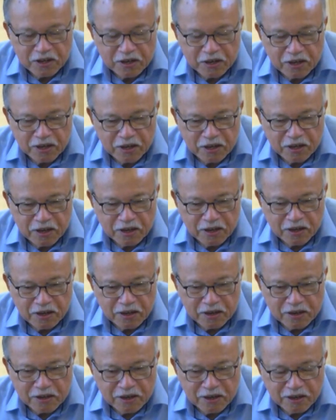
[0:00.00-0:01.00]
uh,
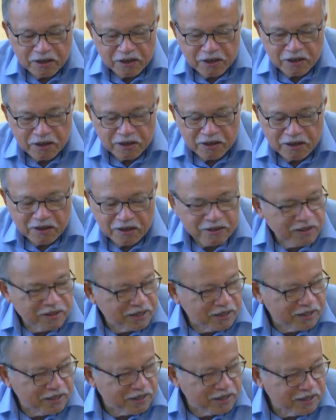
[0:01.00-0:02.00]
uh,
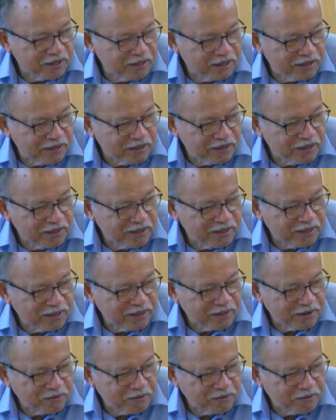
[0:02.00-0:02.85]
the the the the